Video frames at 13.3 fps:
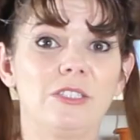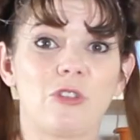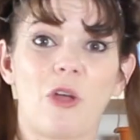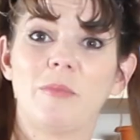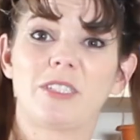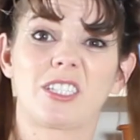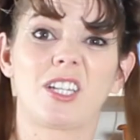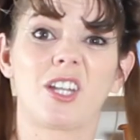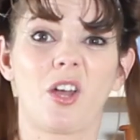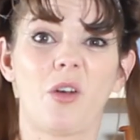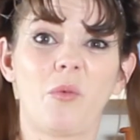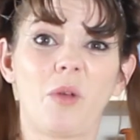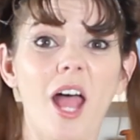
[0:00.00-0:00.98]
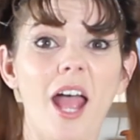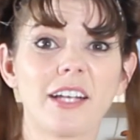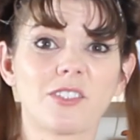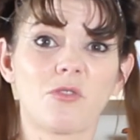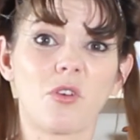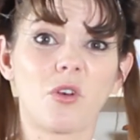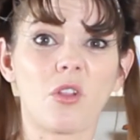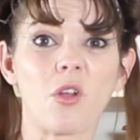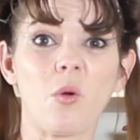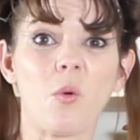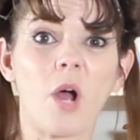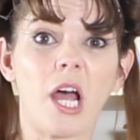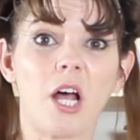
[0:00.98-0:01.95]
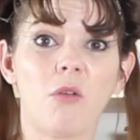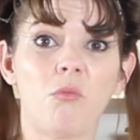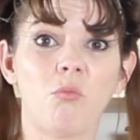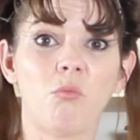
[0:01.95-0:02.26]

So I'm just going to go relax for a little while.